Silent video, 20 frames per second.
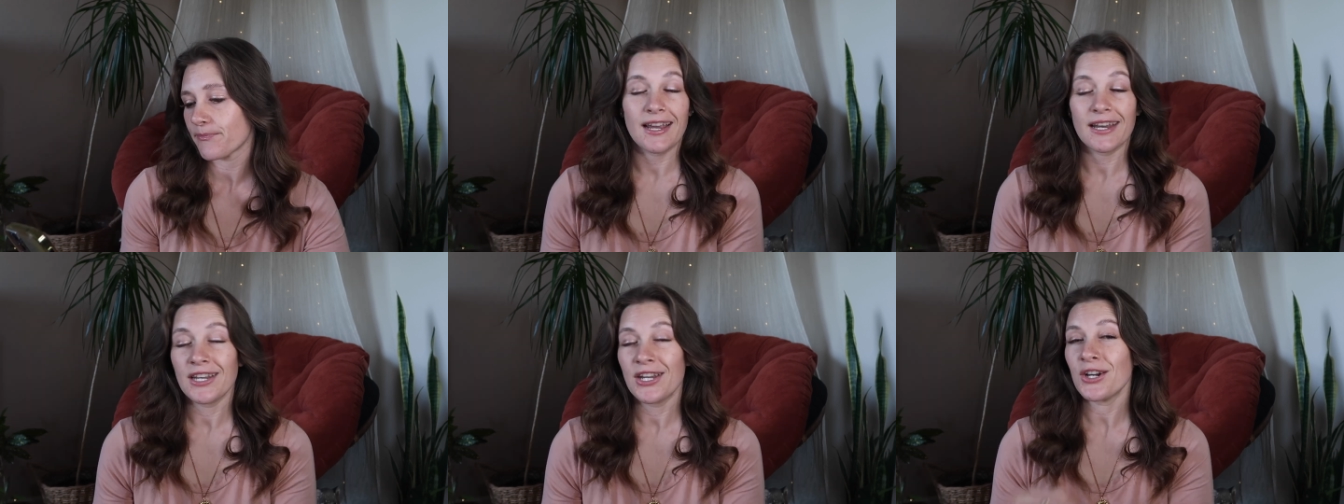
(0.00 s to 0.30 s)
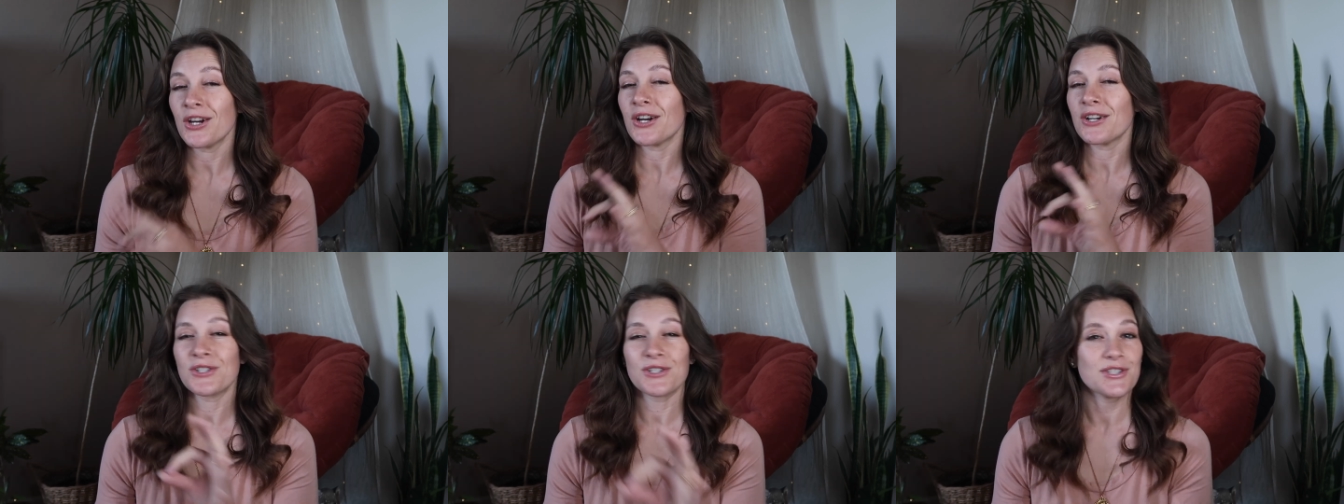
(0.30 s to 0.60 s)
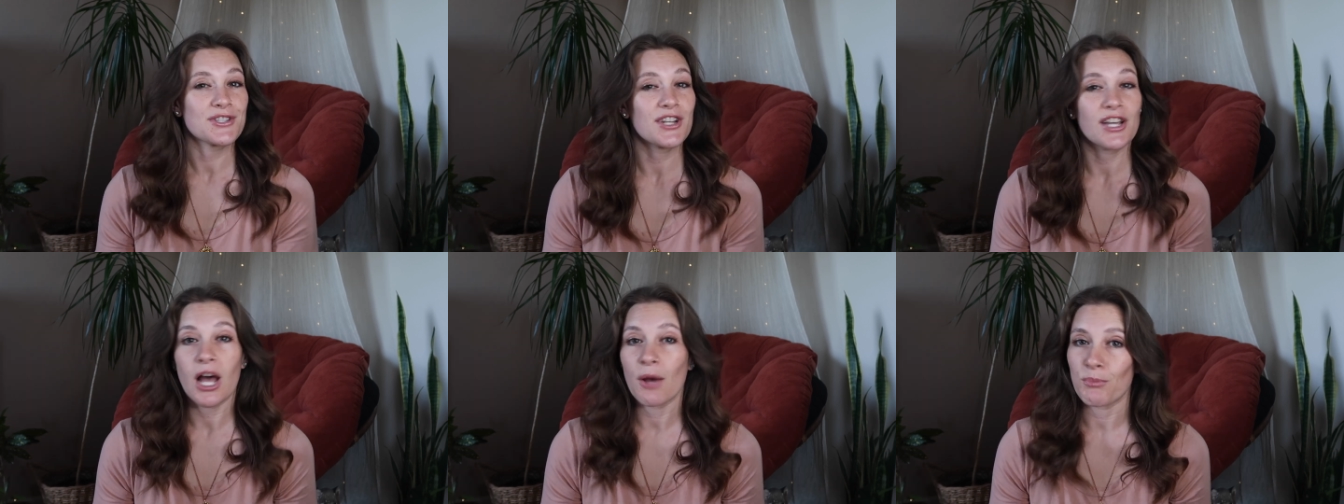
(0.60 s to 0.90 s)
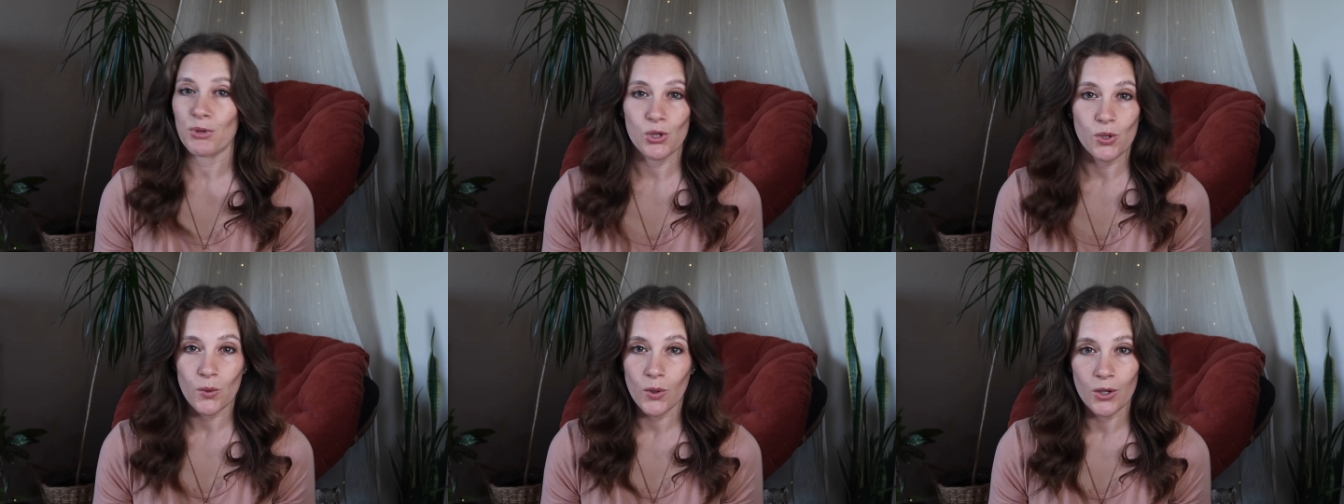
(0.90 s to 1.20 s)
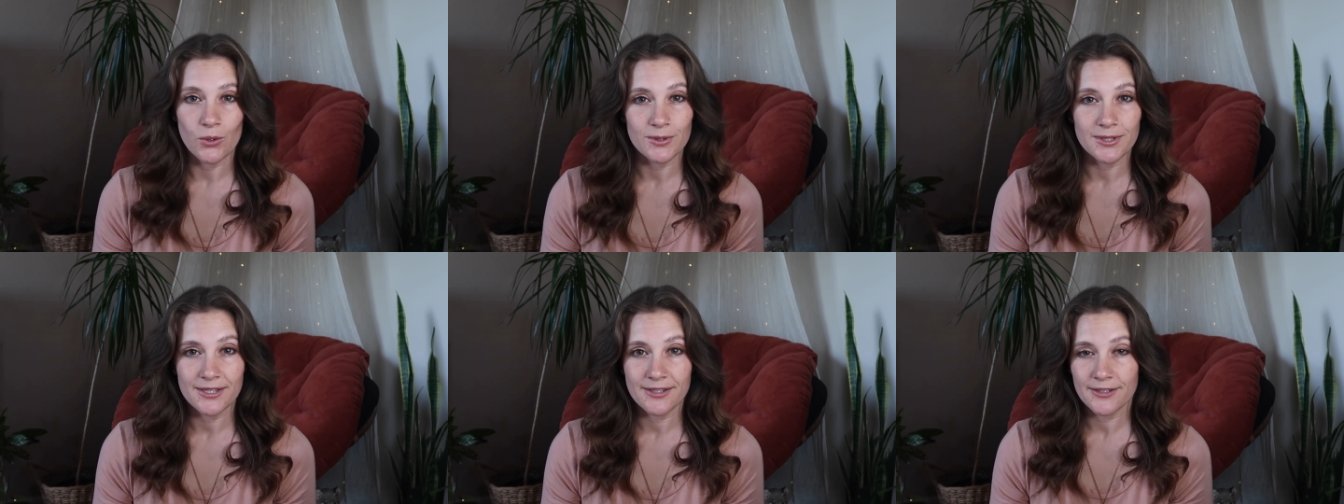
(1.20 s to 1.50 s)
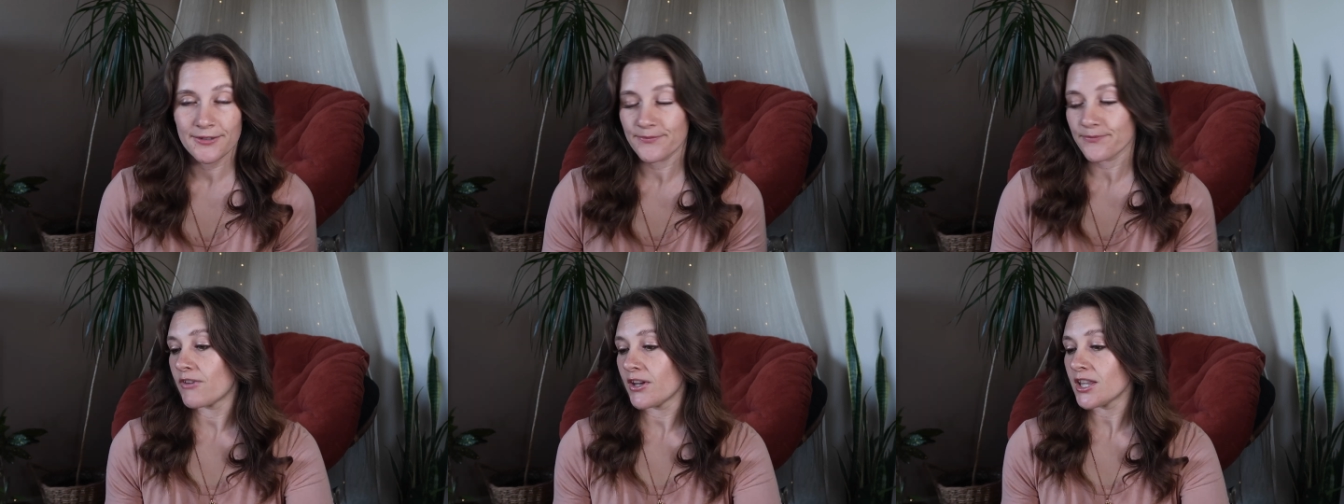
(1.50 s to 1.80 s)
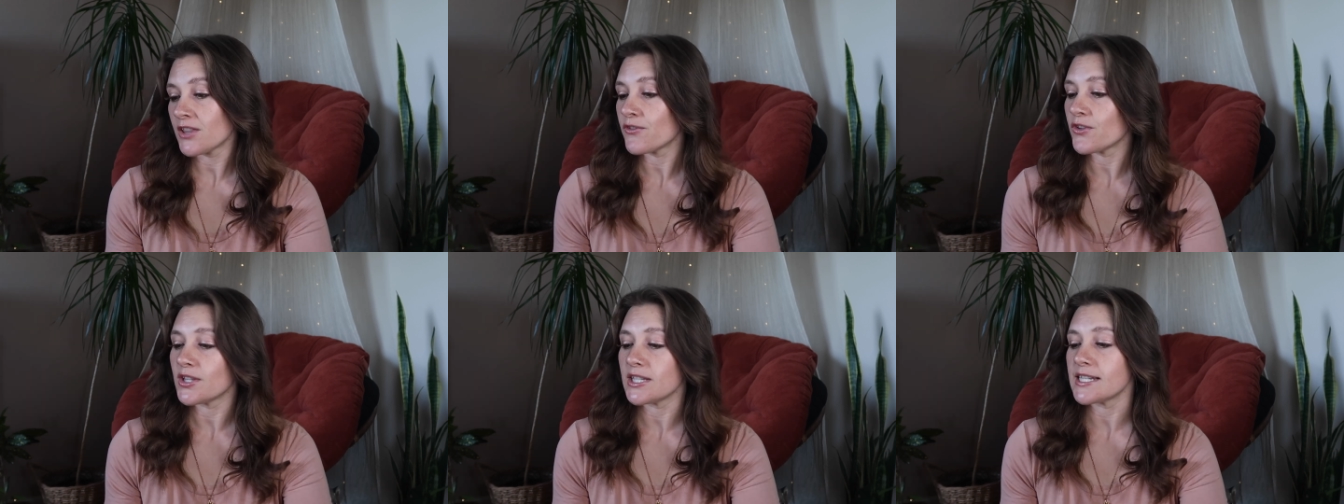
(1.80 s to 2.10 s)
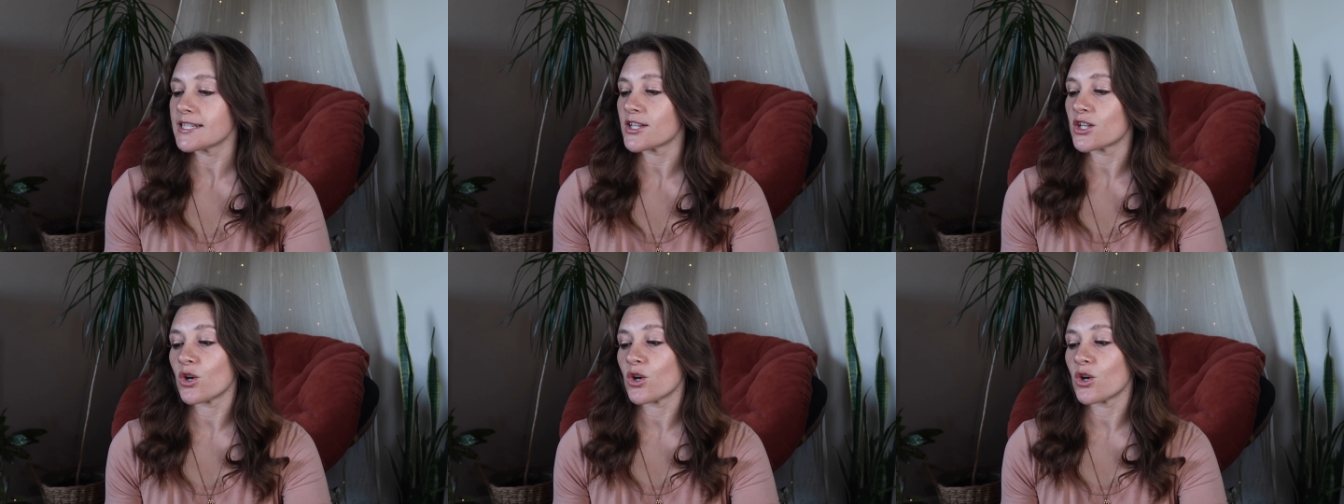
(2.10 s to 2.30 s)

And here are just a couple quotes. Faithfulness